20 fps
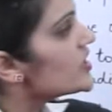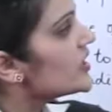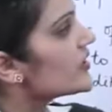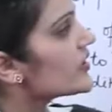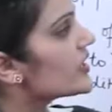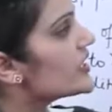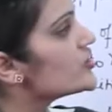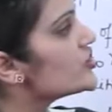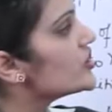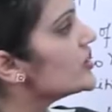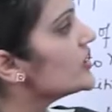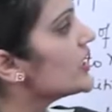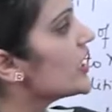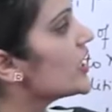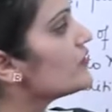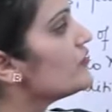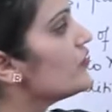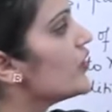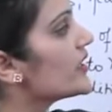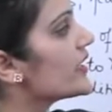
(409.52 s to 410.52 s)
generation, they
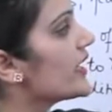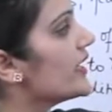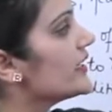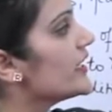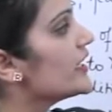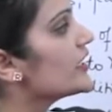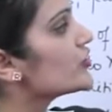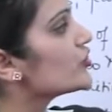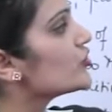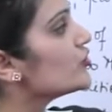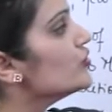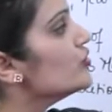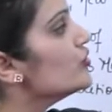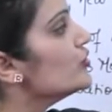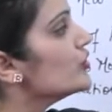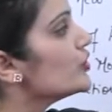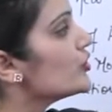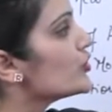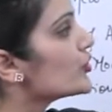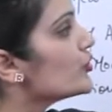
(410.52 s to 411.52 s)
are forgetting true,
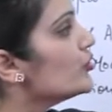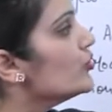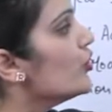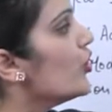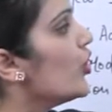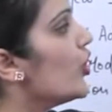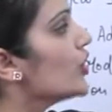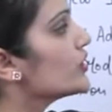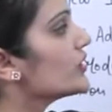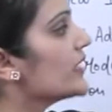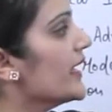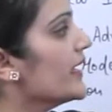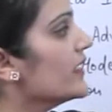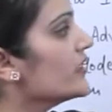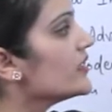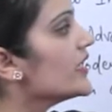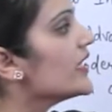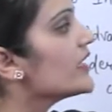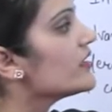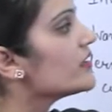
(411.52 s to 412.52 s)

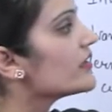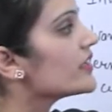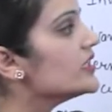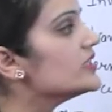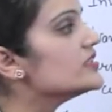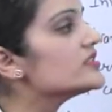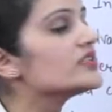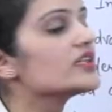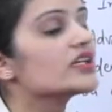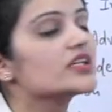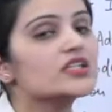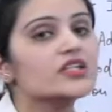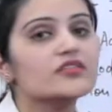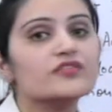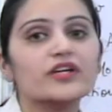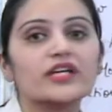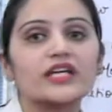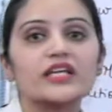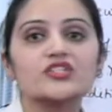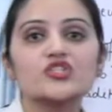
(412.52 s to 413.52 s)
authentic, real
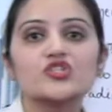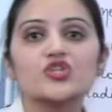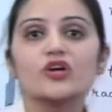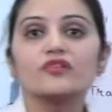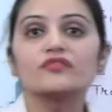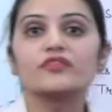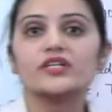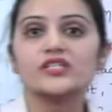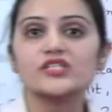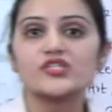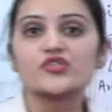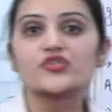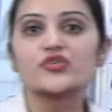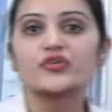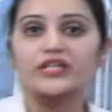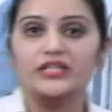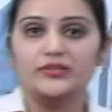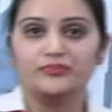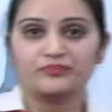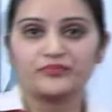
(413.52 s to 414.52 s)
significance of
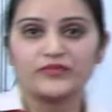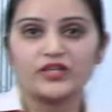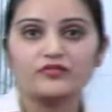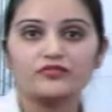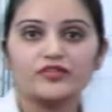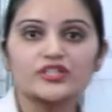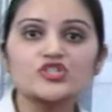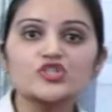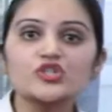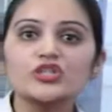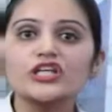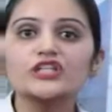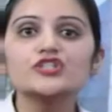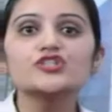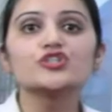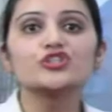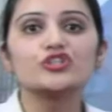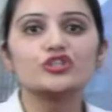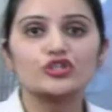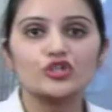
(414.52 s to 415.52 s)
history, which they
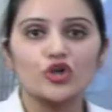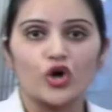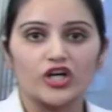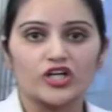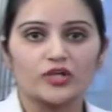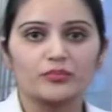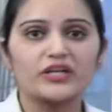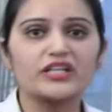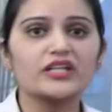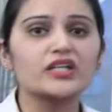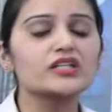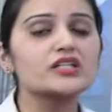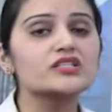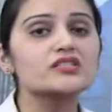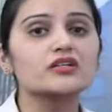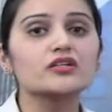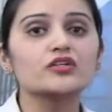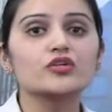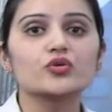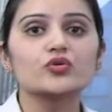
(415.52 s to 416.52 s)
should not. But it
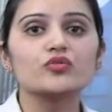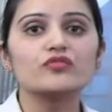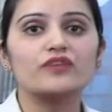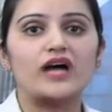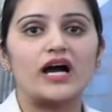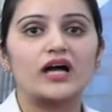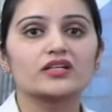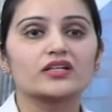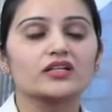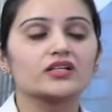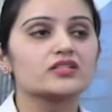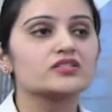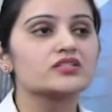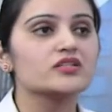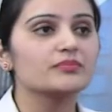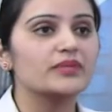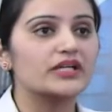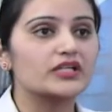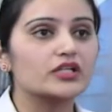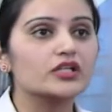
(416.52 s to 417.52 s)
is a true fact, it is
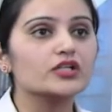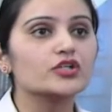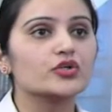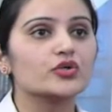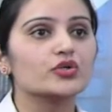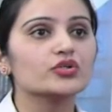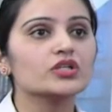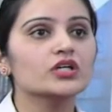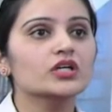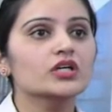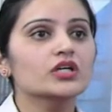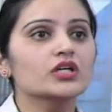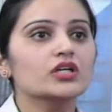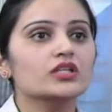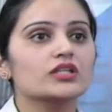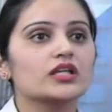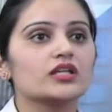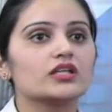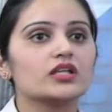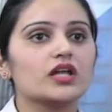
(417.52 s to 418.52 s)
a bitter truth
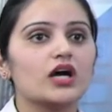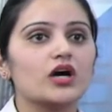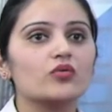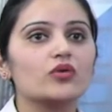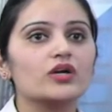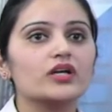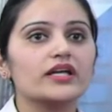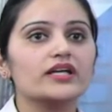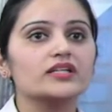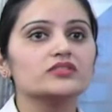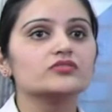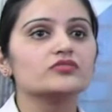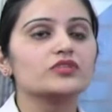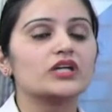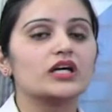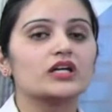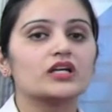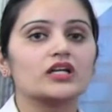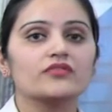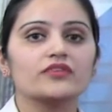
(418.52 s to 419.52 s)
that nowadays
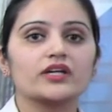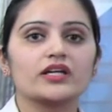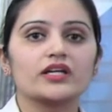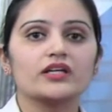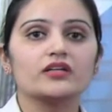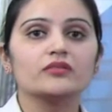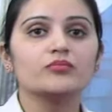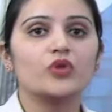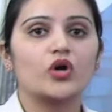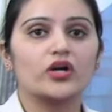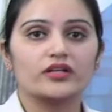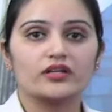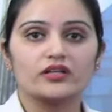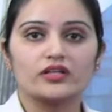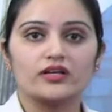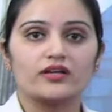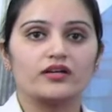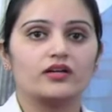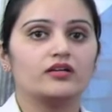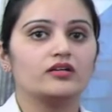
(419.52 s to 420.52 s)
we are living in
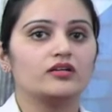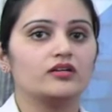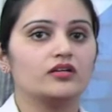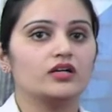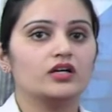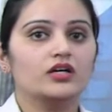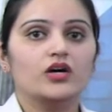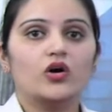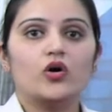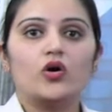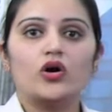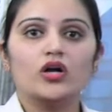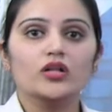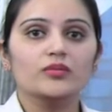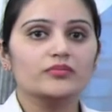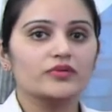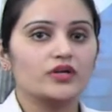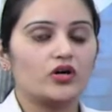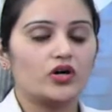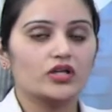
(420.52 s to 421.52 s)
modern era.
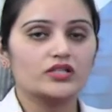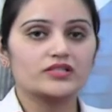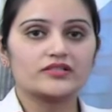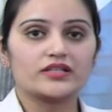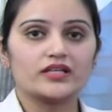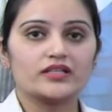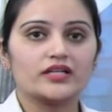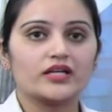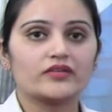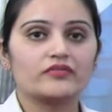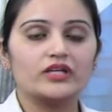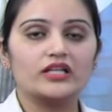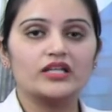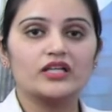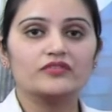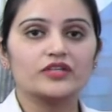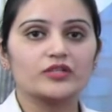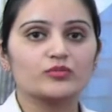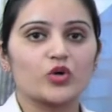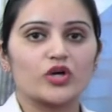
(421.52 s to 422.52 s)
All say that we
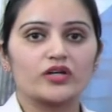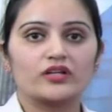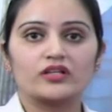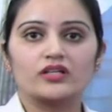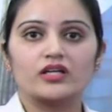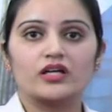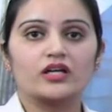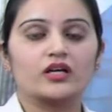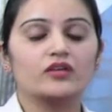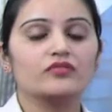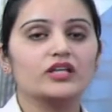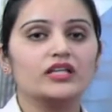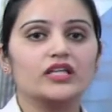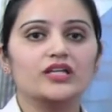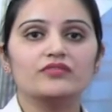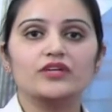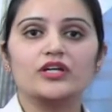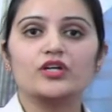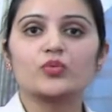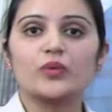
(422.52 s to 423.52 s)
live in modern era, we
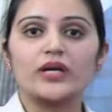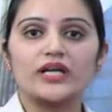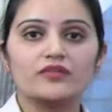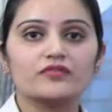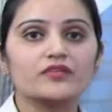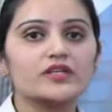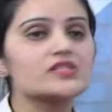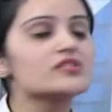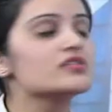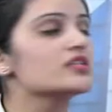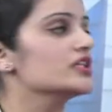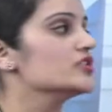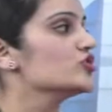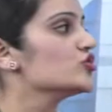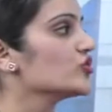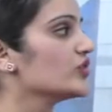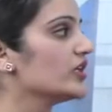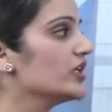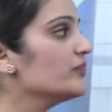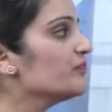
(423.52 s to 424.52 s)
live in 21st
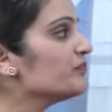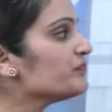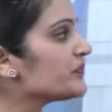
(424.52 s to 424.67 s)
century.